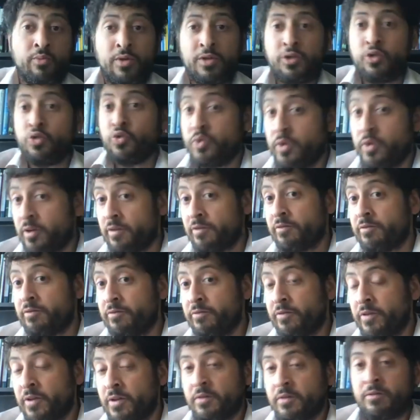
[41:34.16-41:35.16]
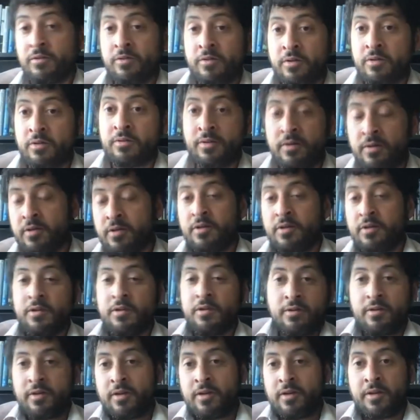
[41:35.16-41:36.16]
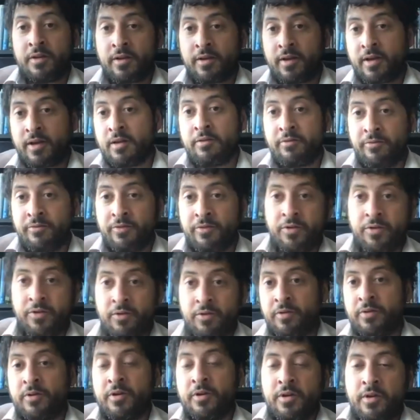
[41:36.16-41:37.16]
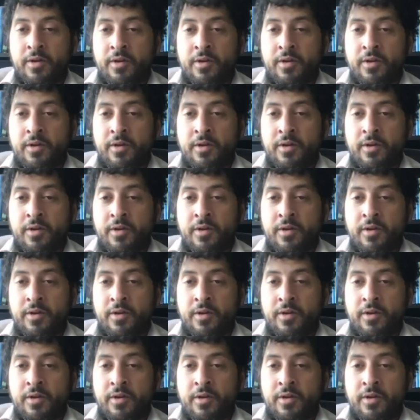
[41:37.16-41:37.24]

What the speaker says: you give, and you know, and they kind of, you know,